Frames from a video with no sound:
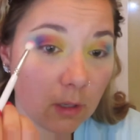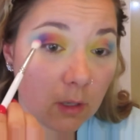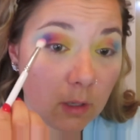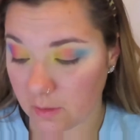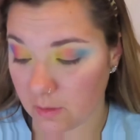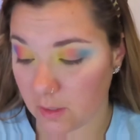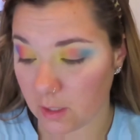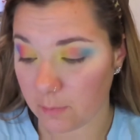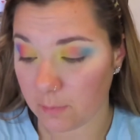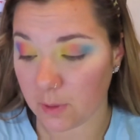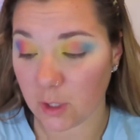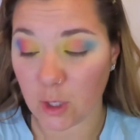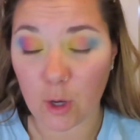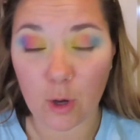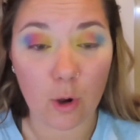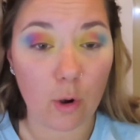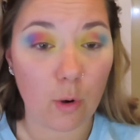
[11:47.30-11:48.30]
And then I'm going
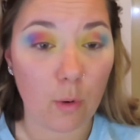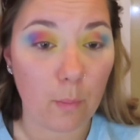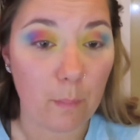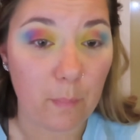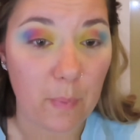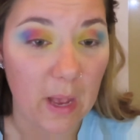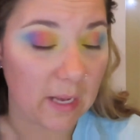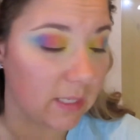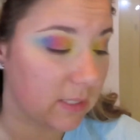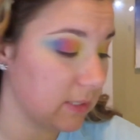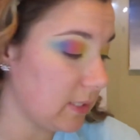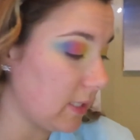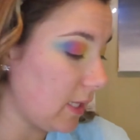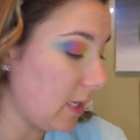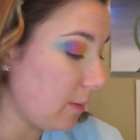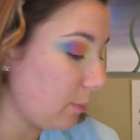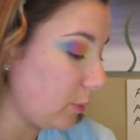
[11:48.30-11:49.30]
to go back into
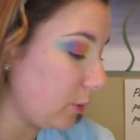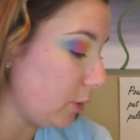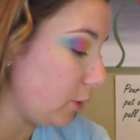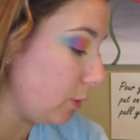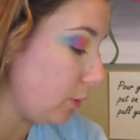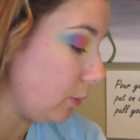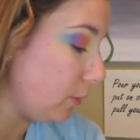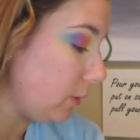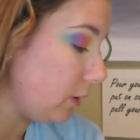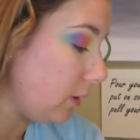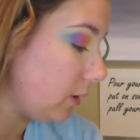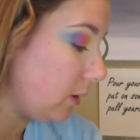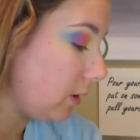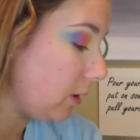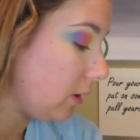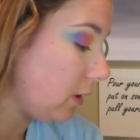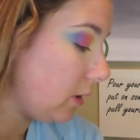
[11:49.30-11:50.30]
that blue.
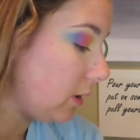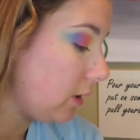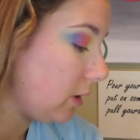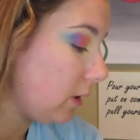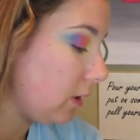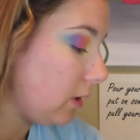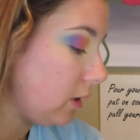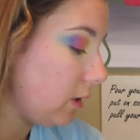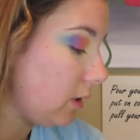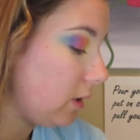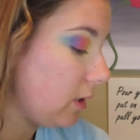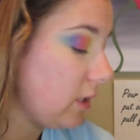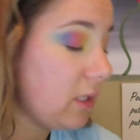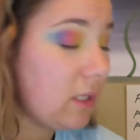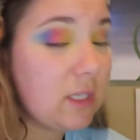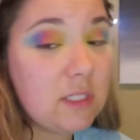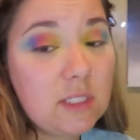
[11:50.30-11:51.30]

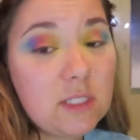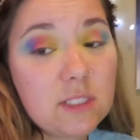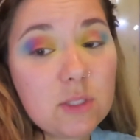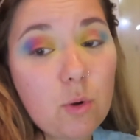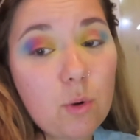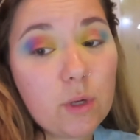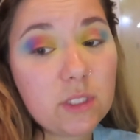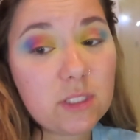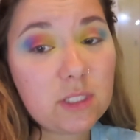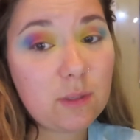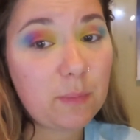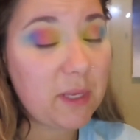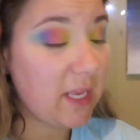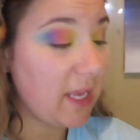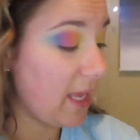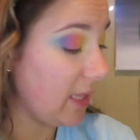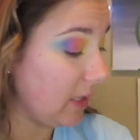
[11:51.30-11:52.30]
This is going to
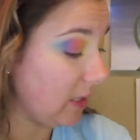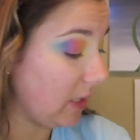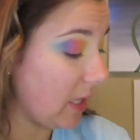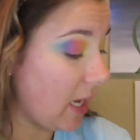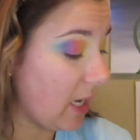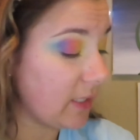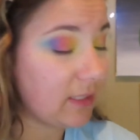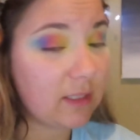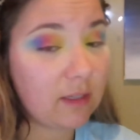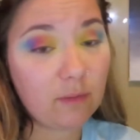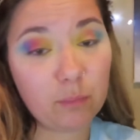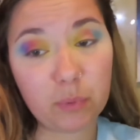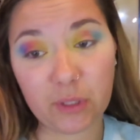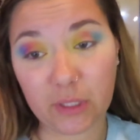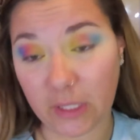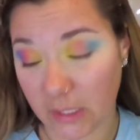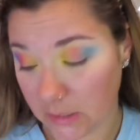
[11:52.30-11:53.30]
be a lot of
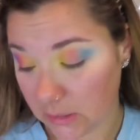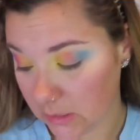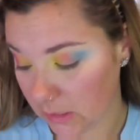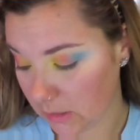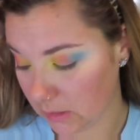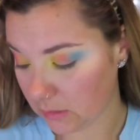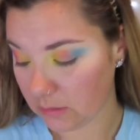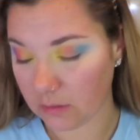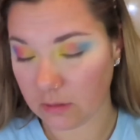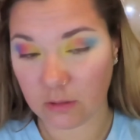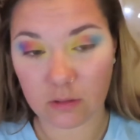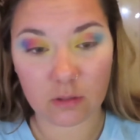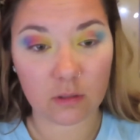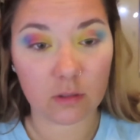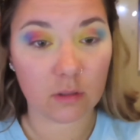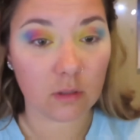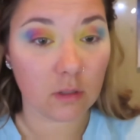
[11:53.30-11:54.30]
blending.
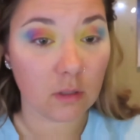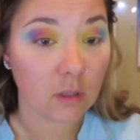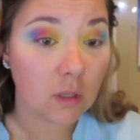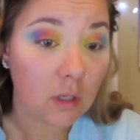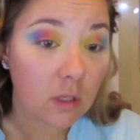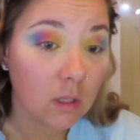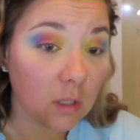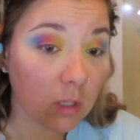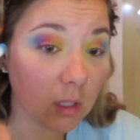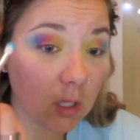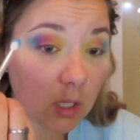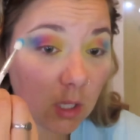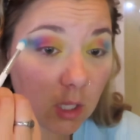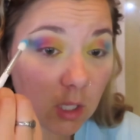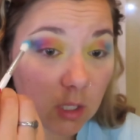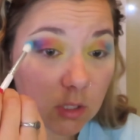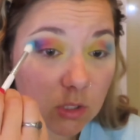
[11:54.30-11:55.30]

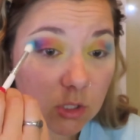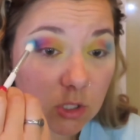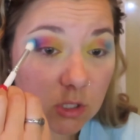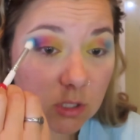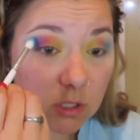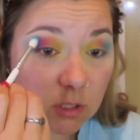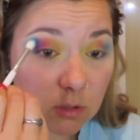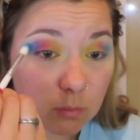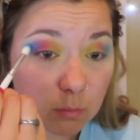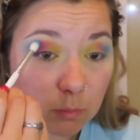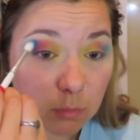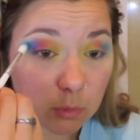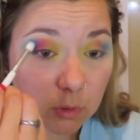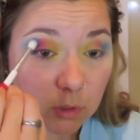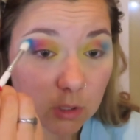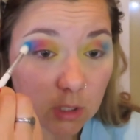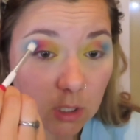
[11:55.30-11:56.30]
And just
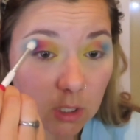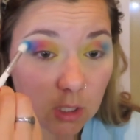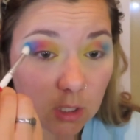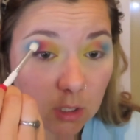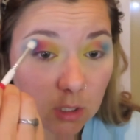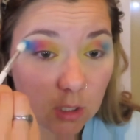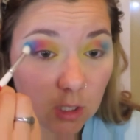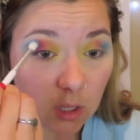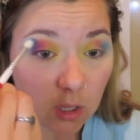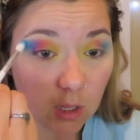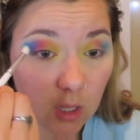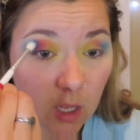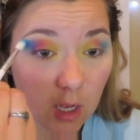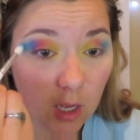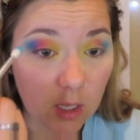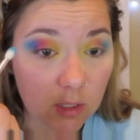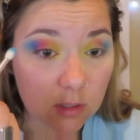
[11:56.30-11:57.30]
blend
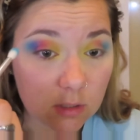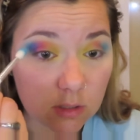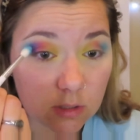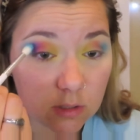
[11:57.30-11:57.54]
that.